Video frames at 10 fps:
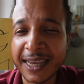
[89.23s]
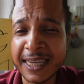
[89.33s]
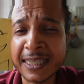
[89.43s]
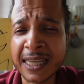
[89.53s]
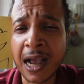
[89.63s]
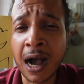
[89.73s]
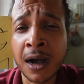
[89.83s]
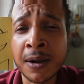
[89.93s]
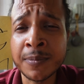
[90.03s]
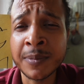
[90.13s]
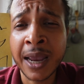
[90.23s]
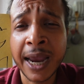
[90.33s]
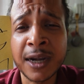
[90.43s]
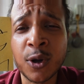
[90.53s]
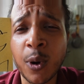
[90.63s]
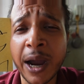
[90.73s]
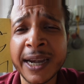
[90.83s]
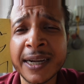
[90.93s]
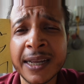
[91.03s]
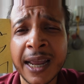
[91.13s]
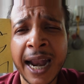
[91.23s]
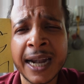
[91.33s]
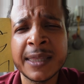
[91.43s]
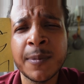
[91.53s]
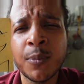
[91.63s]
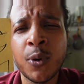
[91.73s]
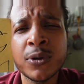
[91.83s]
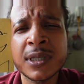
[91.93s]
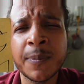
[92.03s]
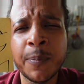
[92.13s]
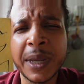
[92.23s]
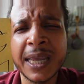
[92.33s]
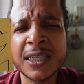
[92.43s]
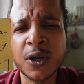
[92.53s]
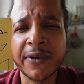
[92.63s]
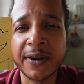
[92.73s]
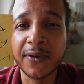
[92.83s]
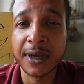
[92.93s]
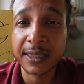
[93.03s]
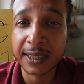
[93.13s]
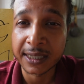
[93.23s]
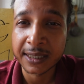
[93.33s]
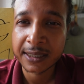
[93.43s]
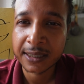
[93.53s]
He's calm and quiet at the most biggest of adversaries.